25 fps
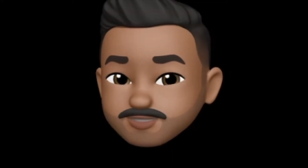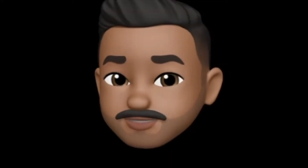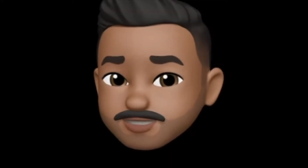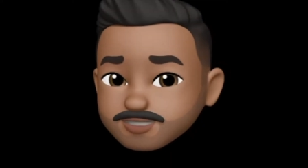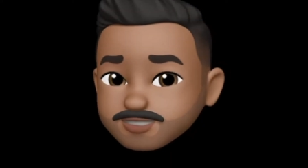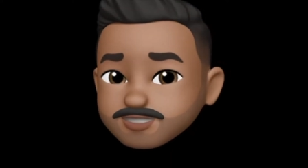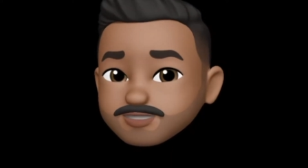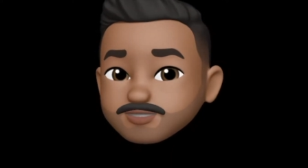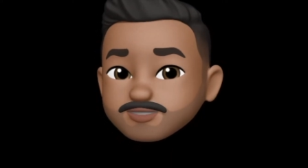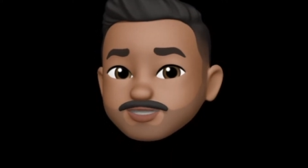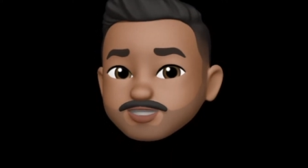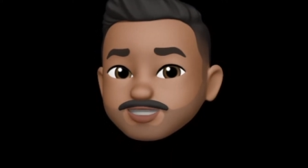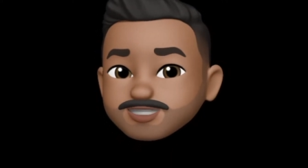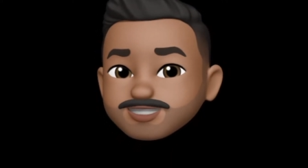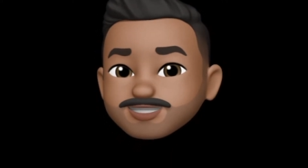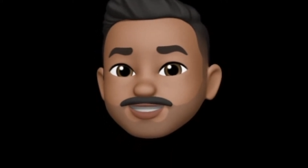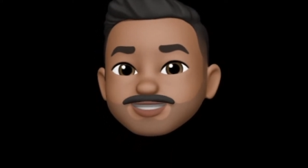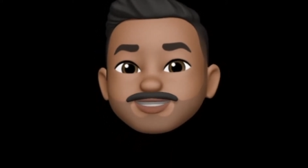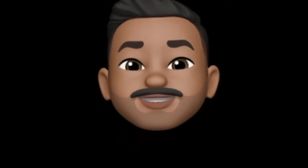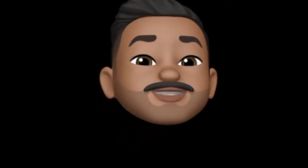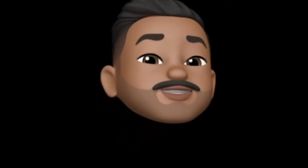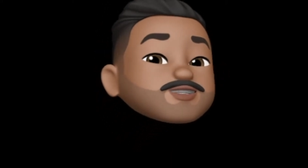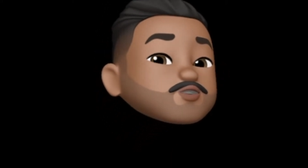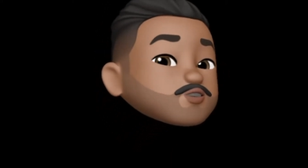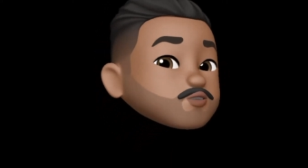Between
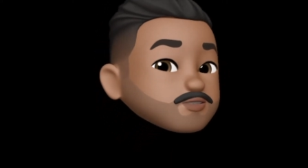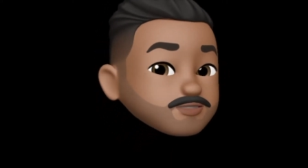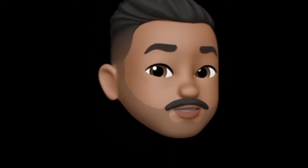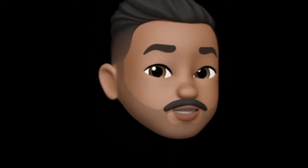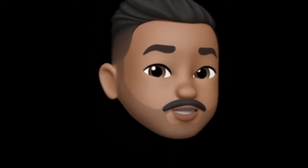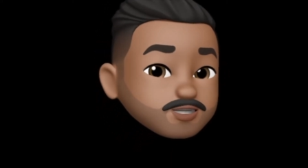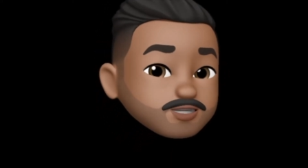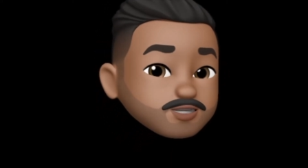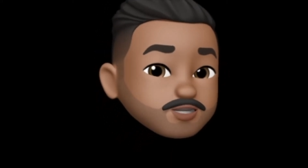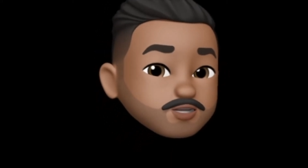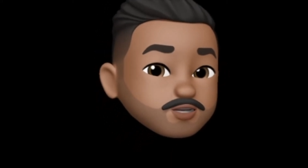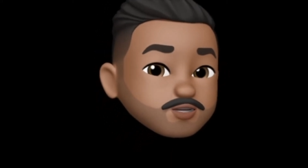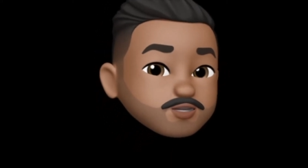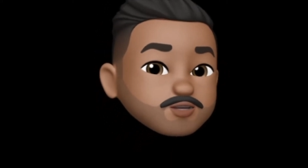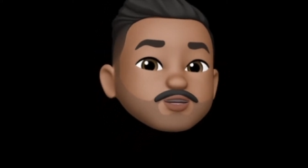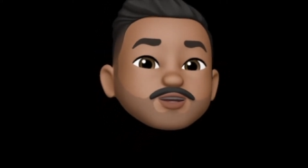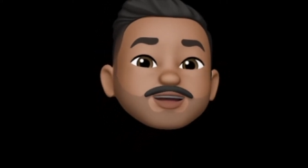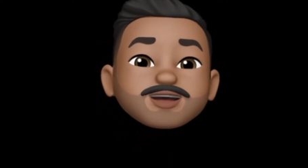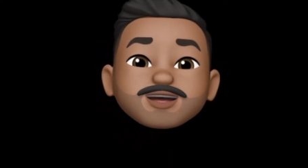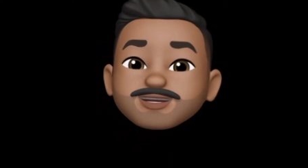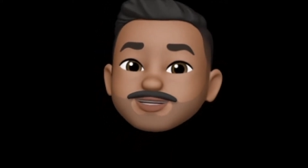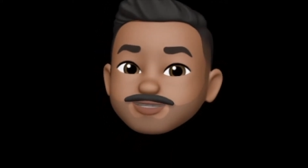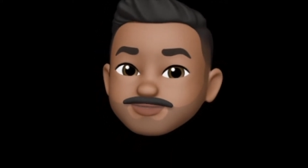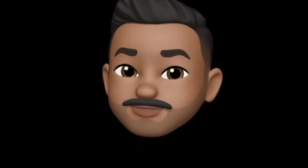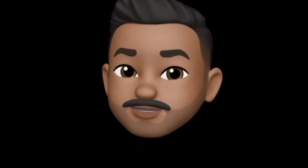choosing no
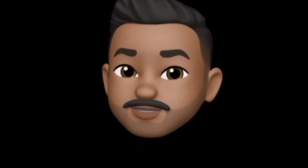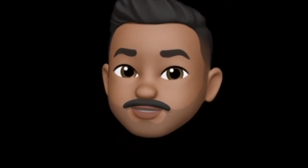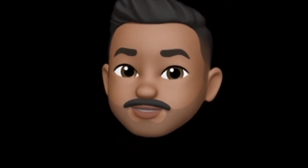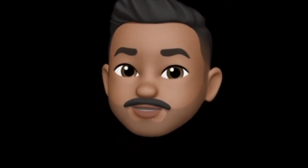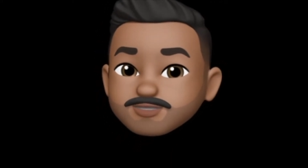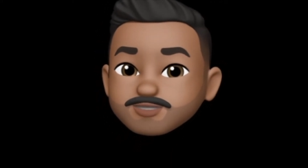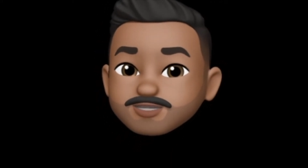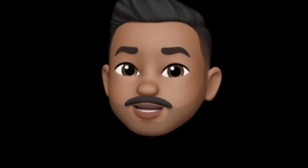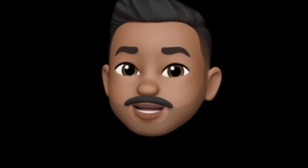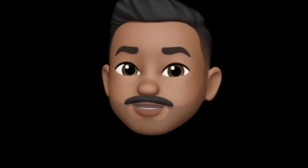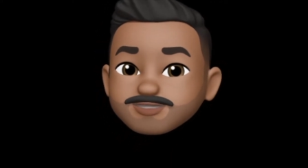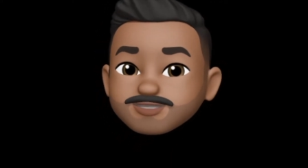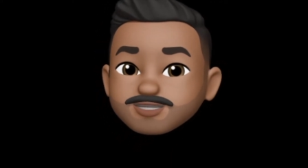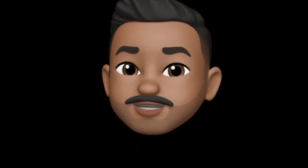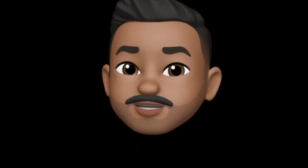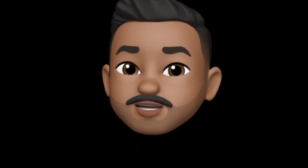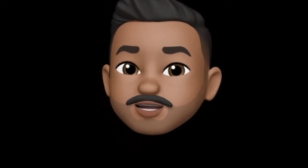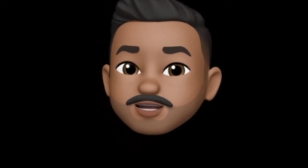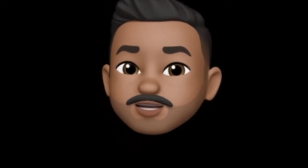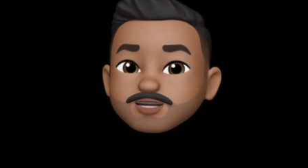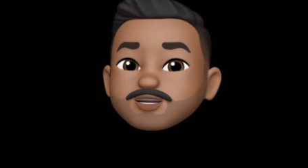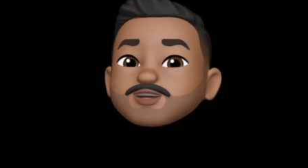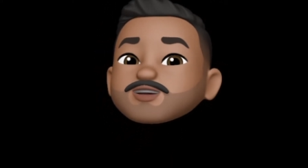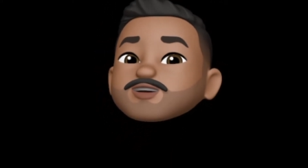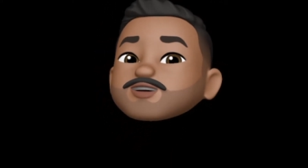video and a virtual
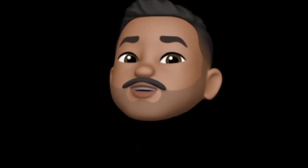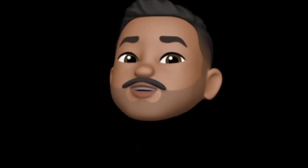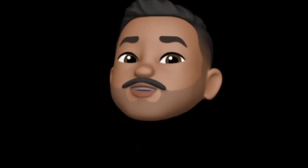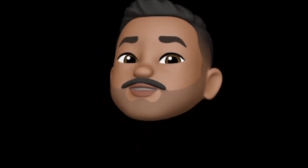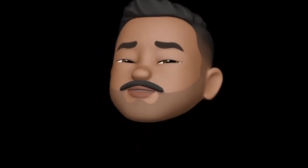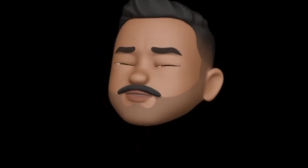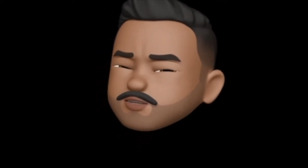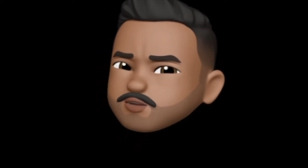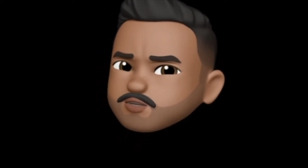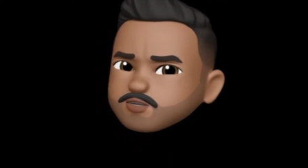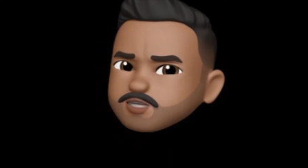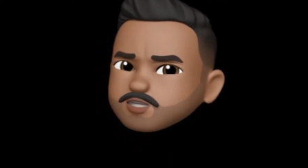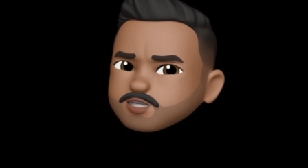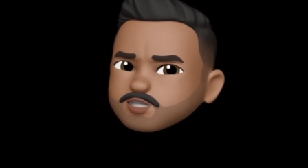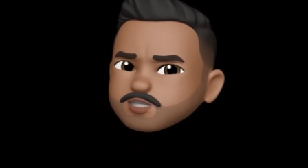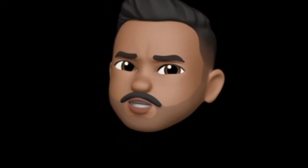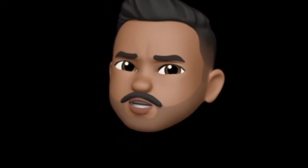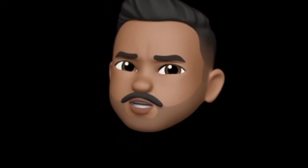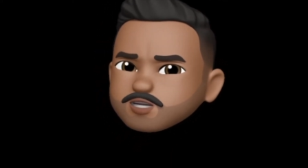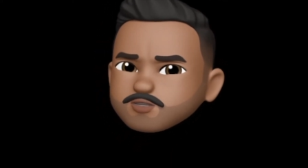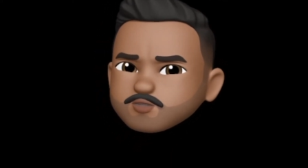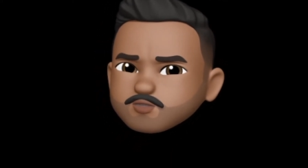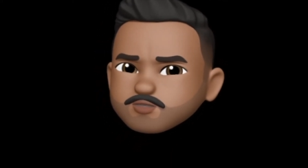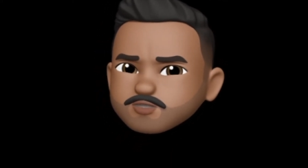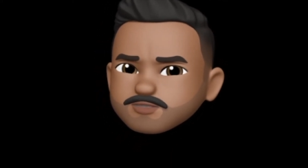avatar,
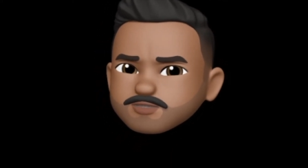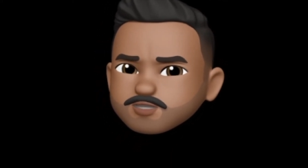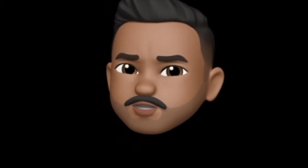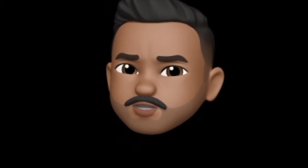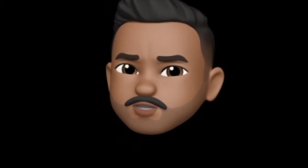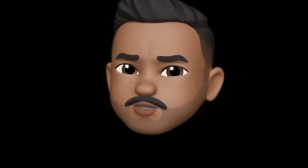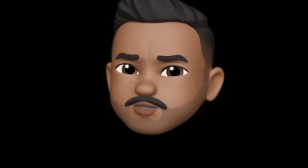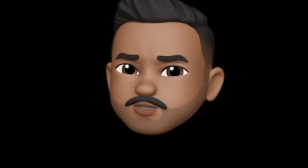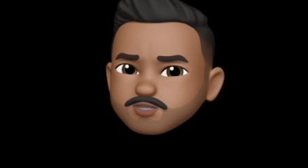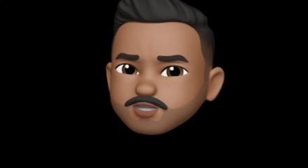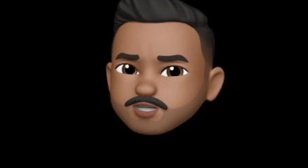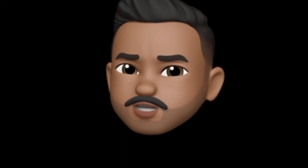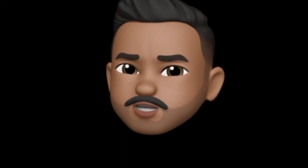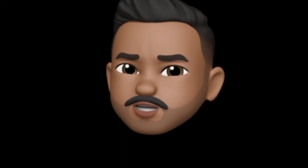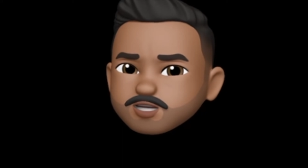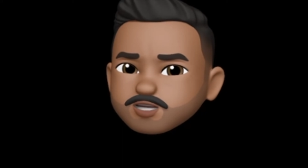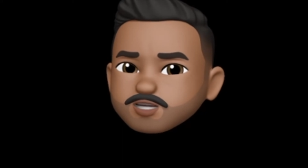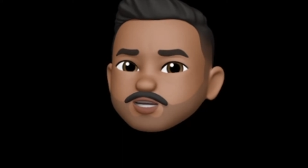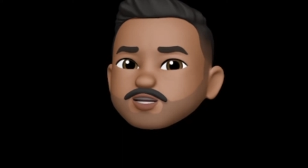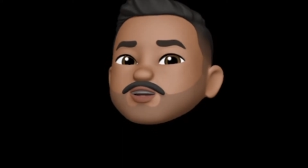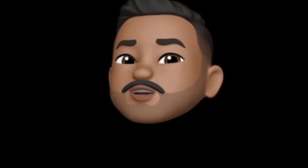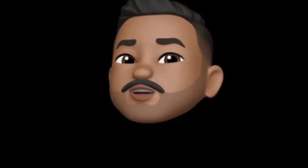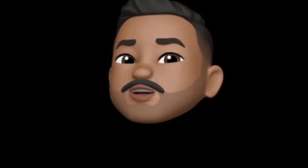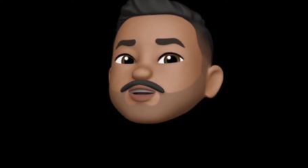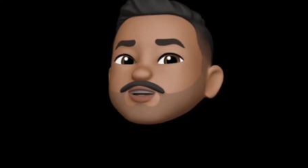folks are going to be
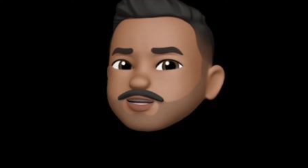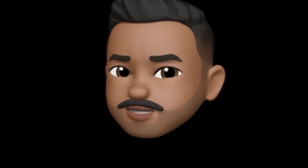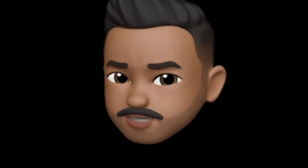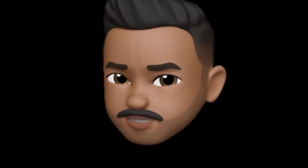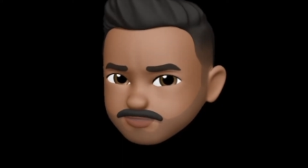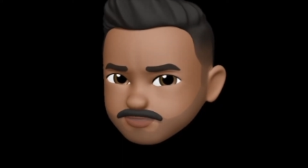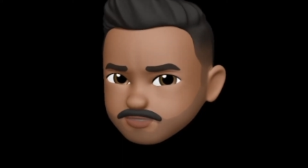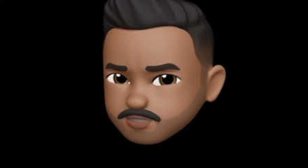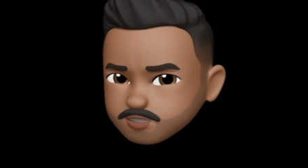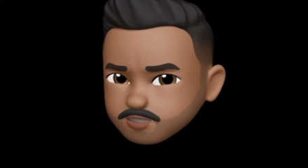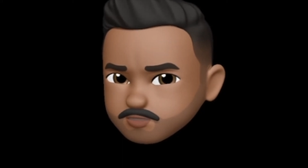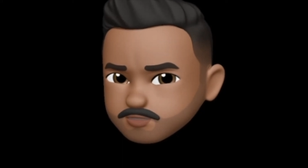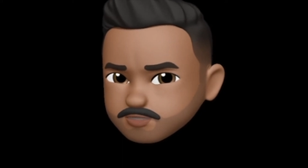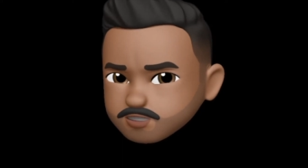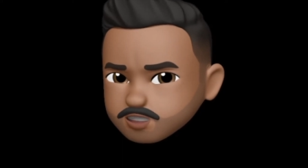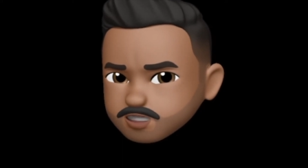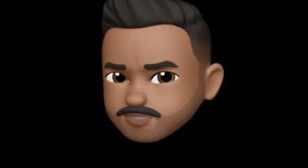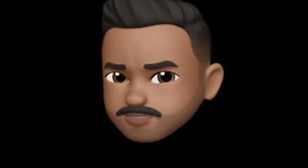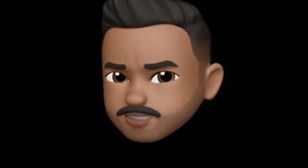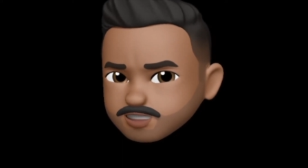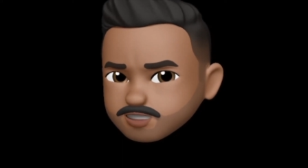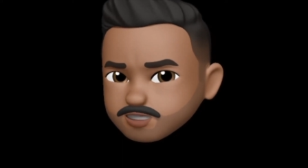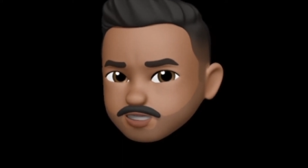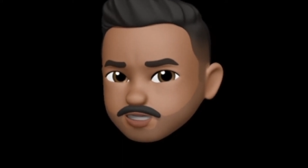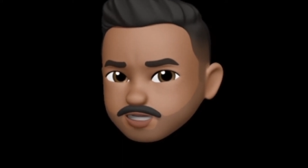choosing a
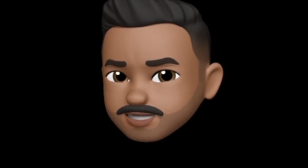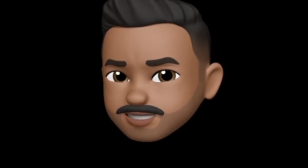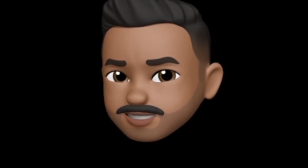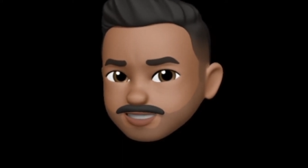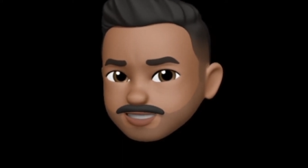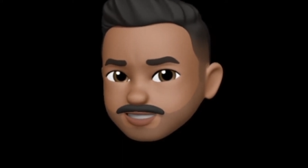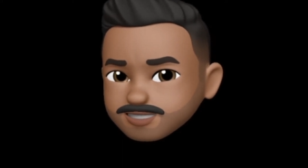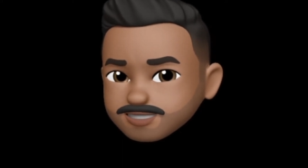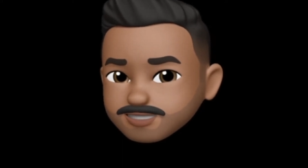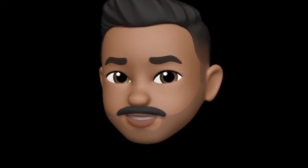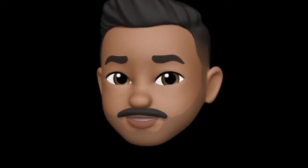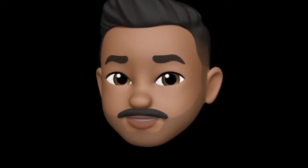virtual avatar.